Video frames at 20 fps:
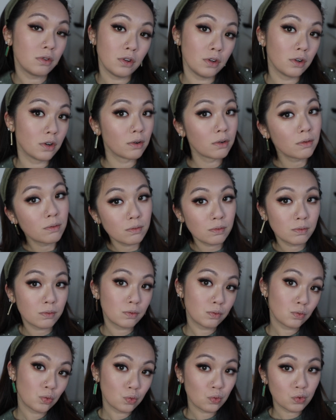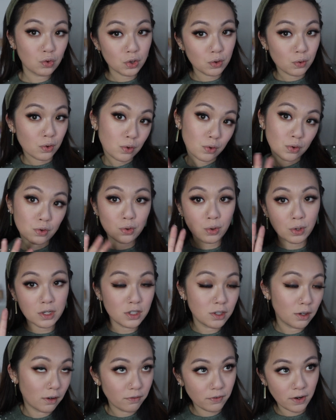know,
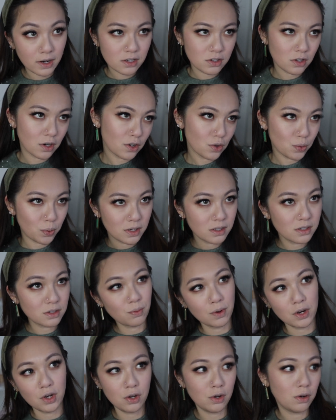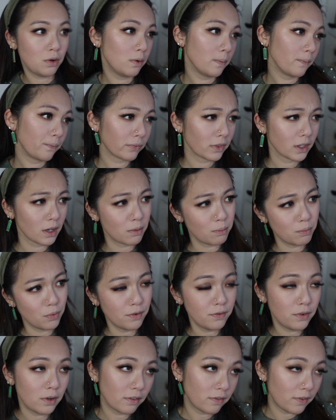twist your face, not twist, when you
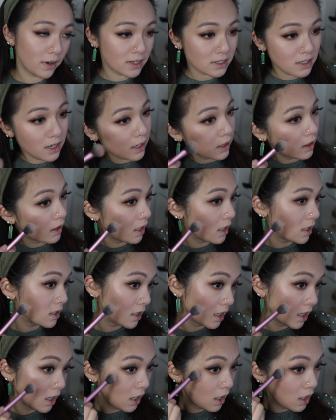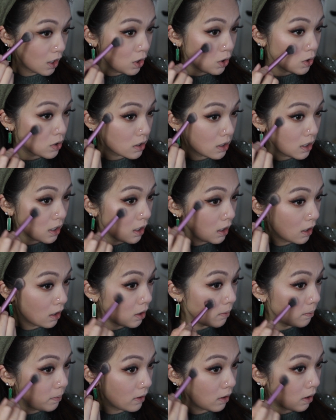move your face like this, you see a
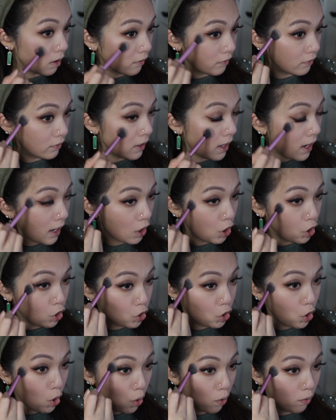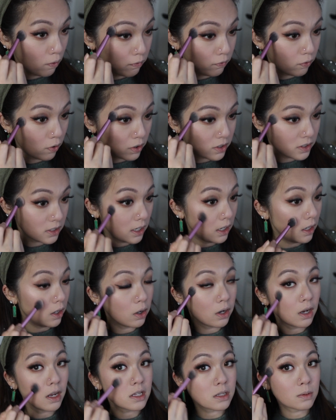little bit of that gold frosty
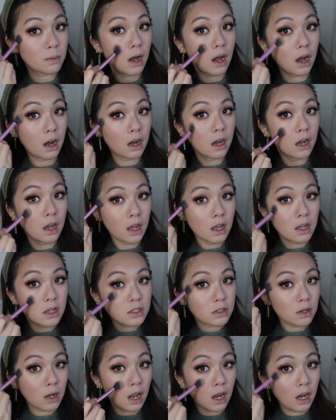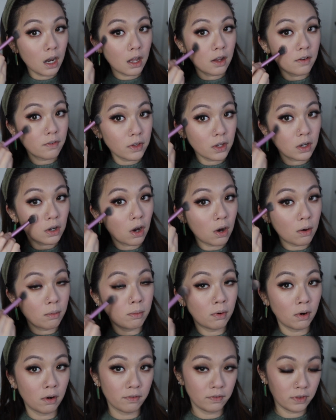look as well. So I love the
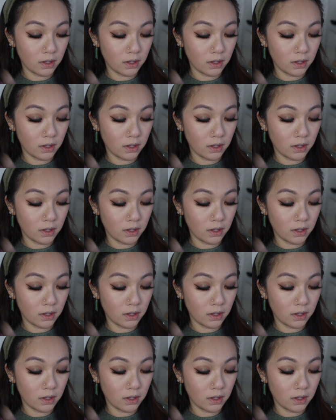combo of